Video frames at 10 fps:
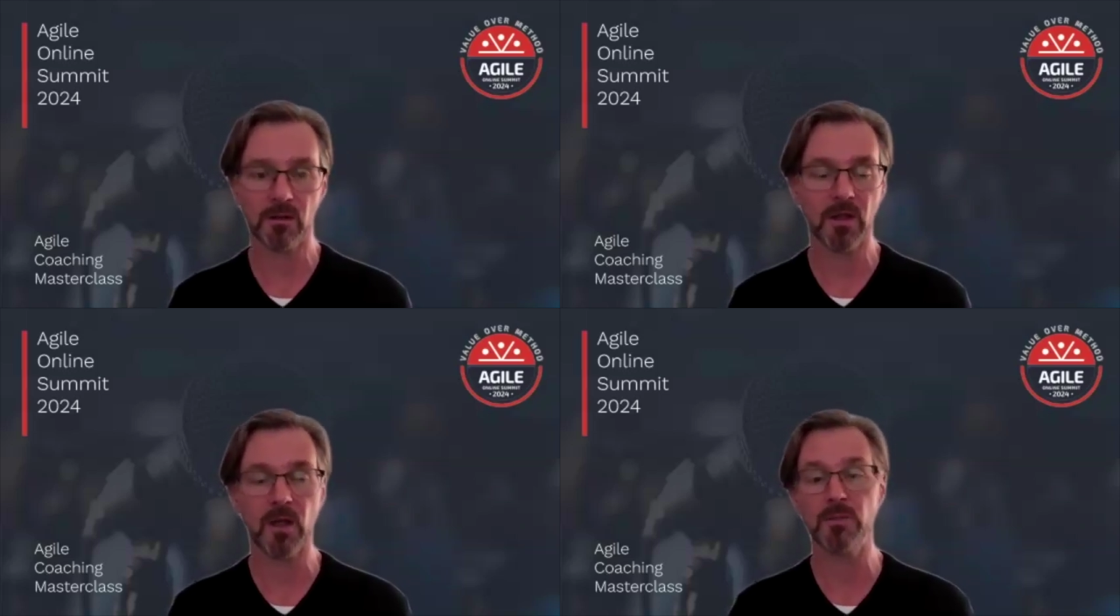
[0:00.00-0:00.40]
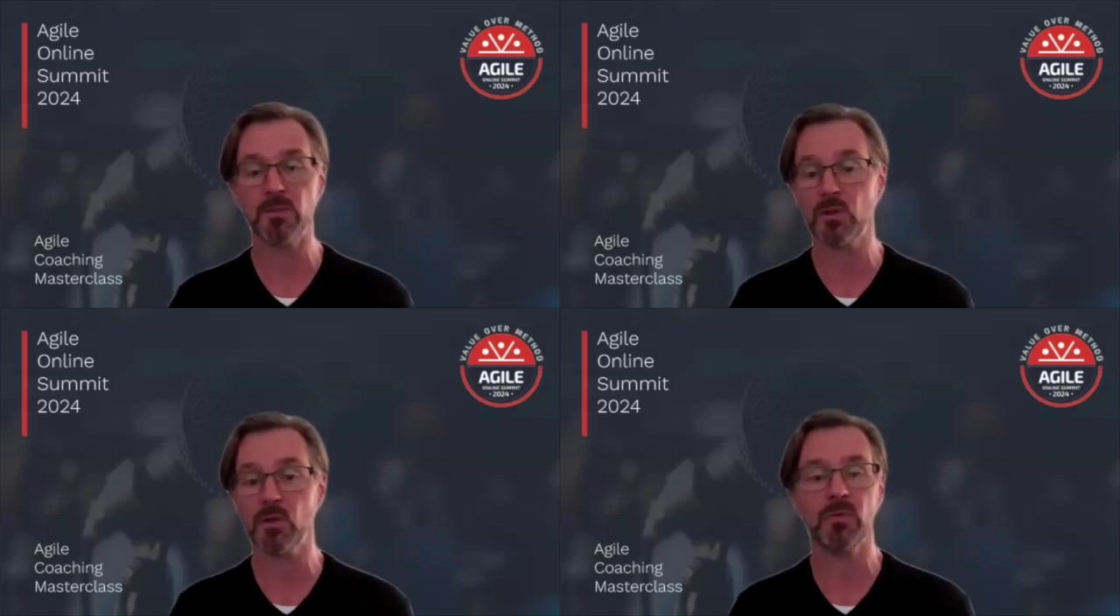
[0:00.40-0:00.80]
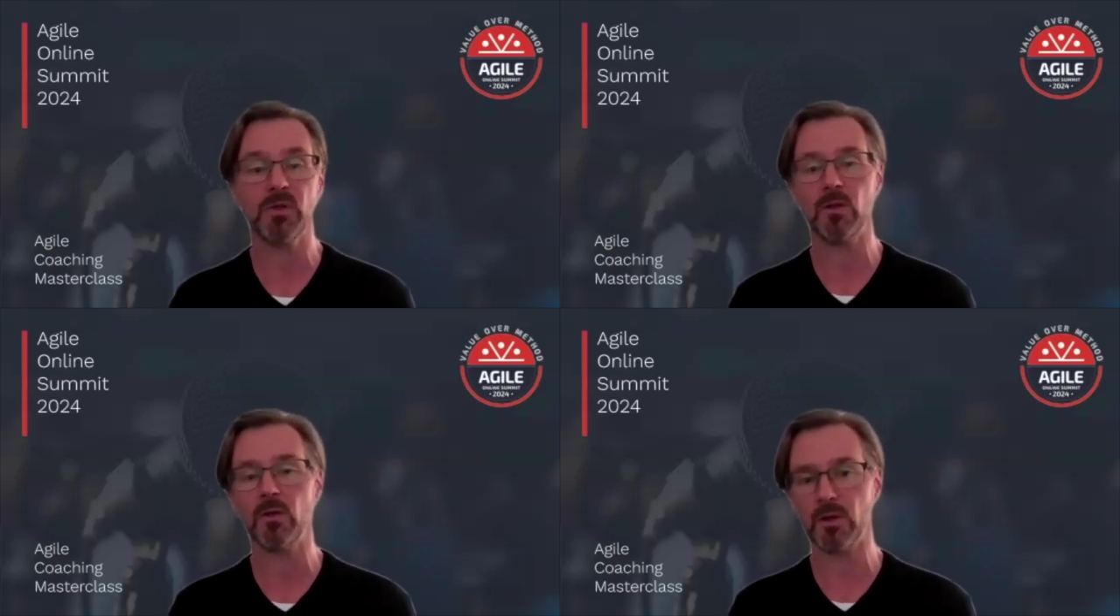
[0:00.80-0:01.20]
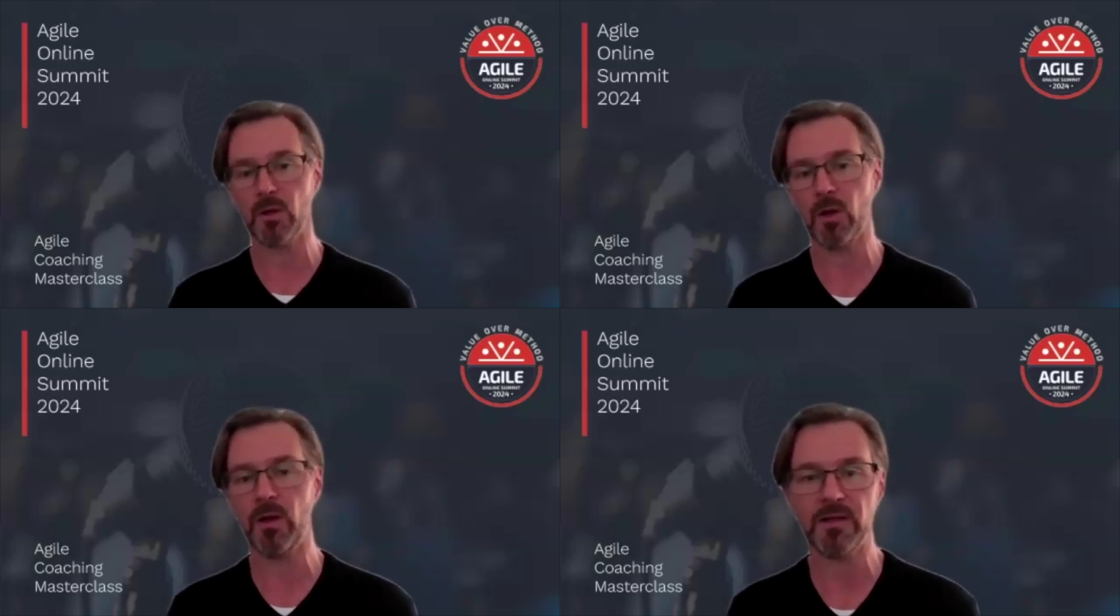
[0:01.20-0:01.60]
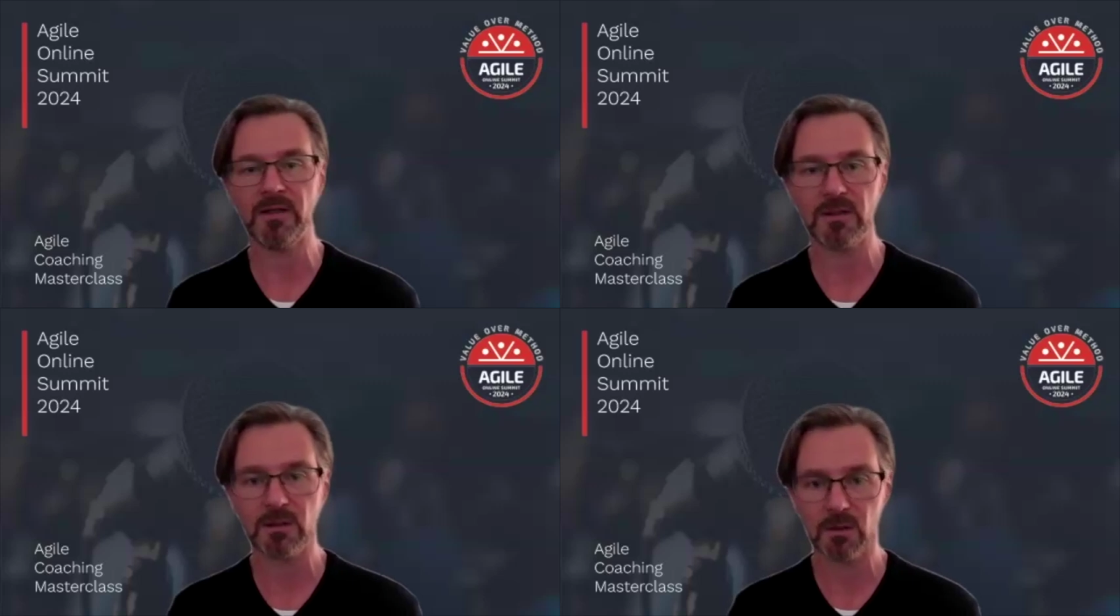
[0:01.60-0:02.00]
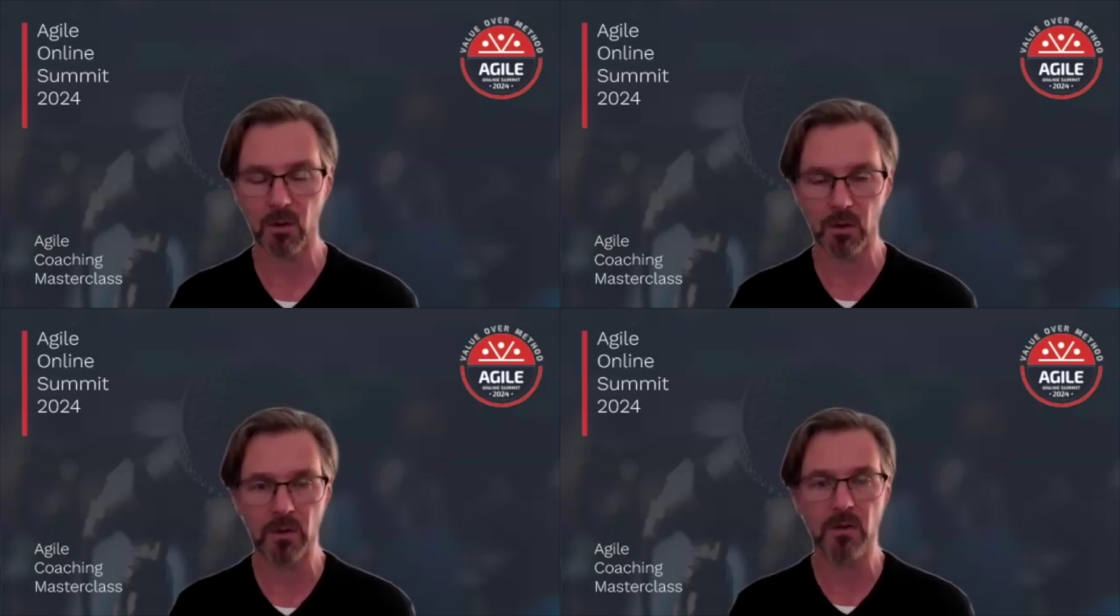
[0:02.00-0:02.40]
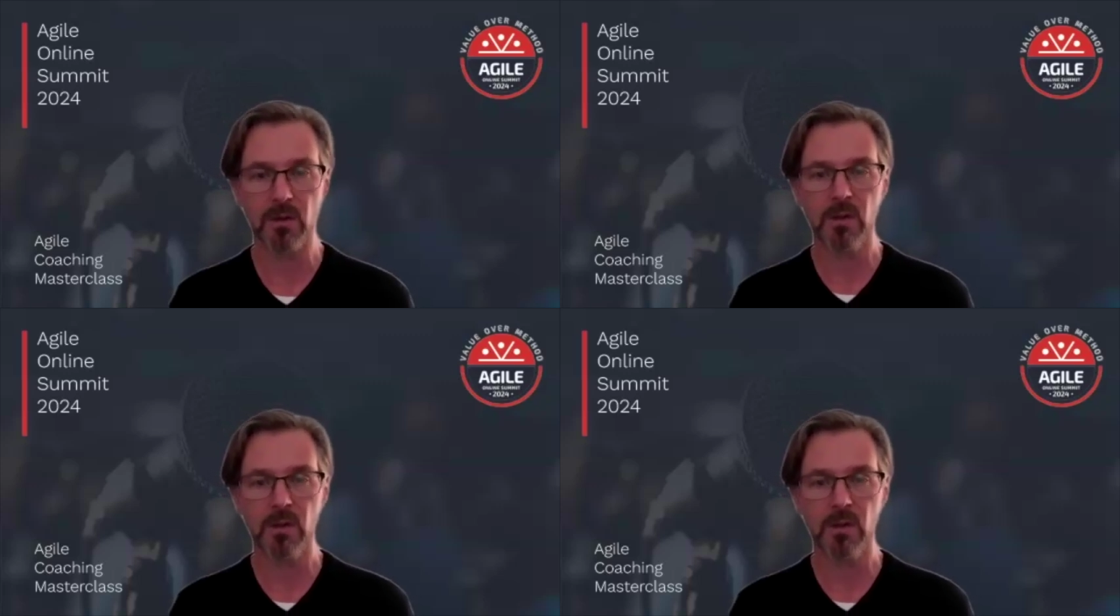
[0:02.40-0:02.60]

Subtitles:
the customers could be your colleagues or